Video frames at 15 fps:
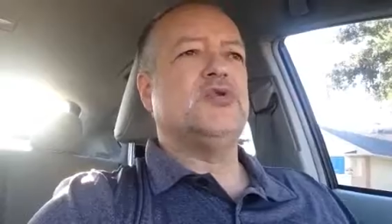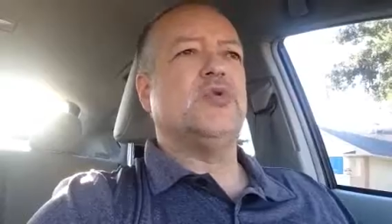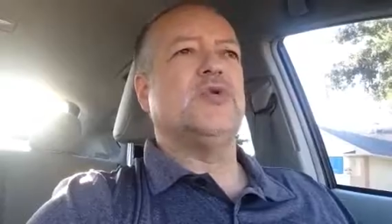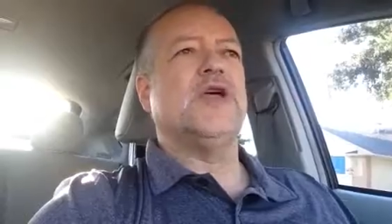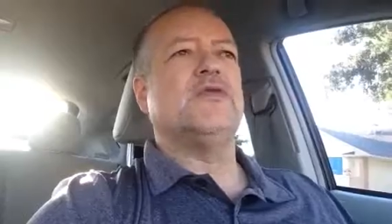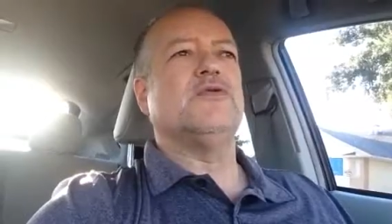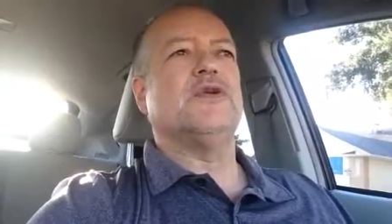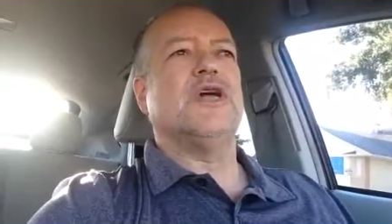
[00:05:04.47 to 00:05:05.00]
sure
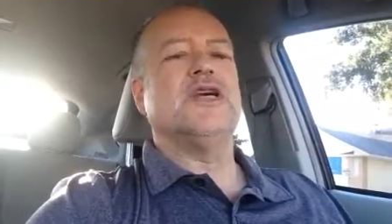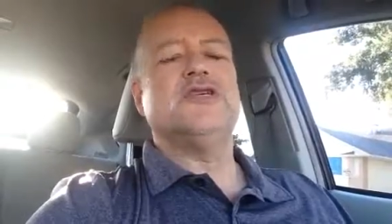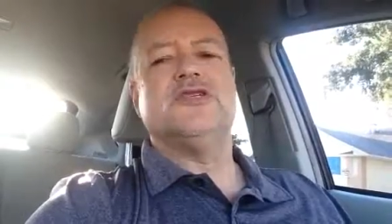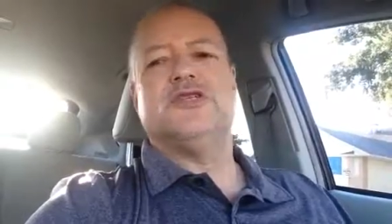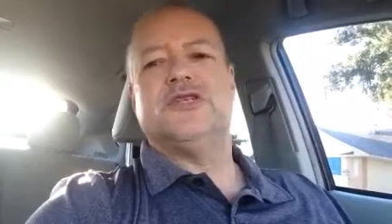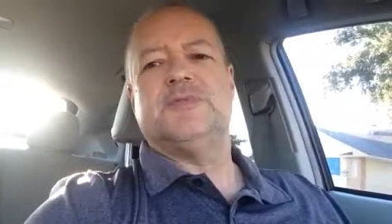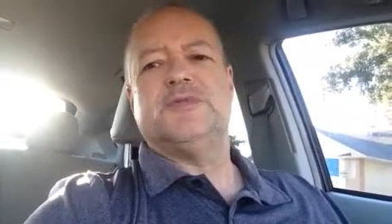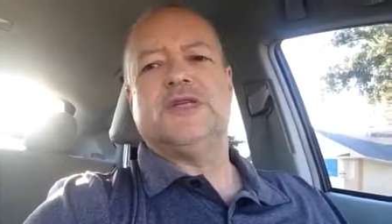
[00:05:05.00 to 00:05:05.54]
that
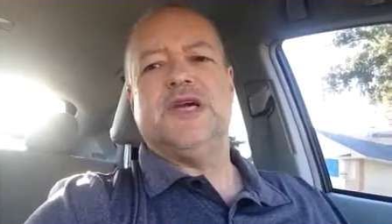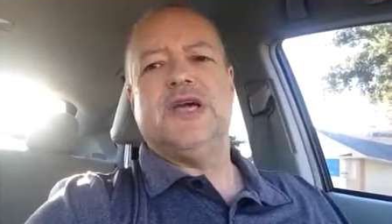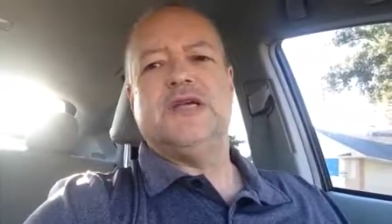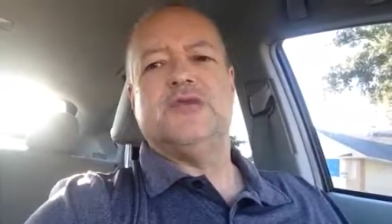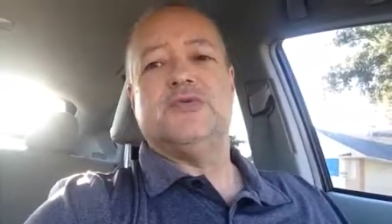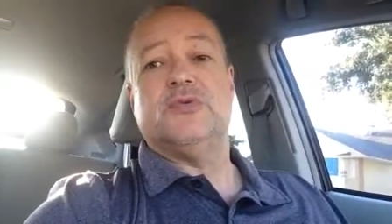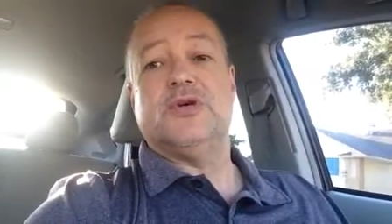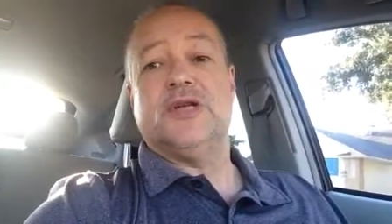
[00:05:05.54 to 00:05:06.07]
relationship
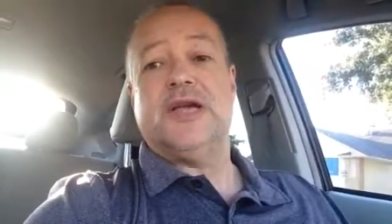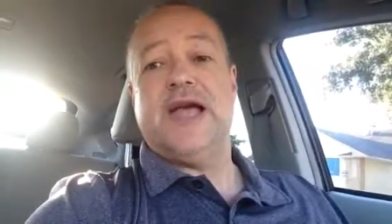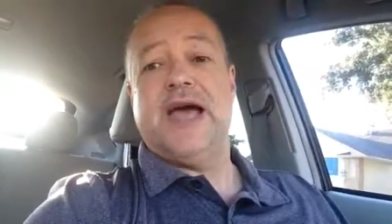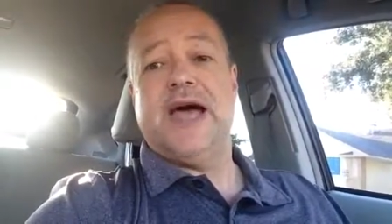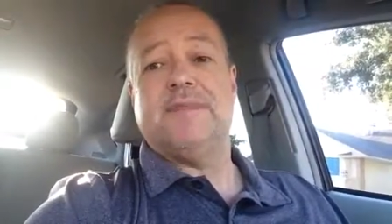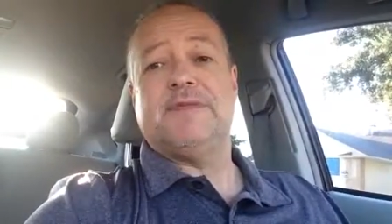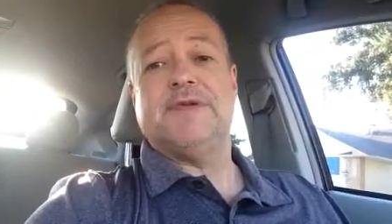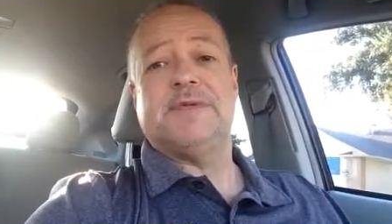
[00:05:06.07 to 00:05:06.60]
change really
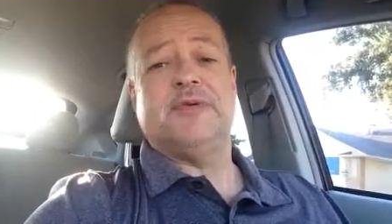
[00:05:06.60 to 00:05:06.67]
happens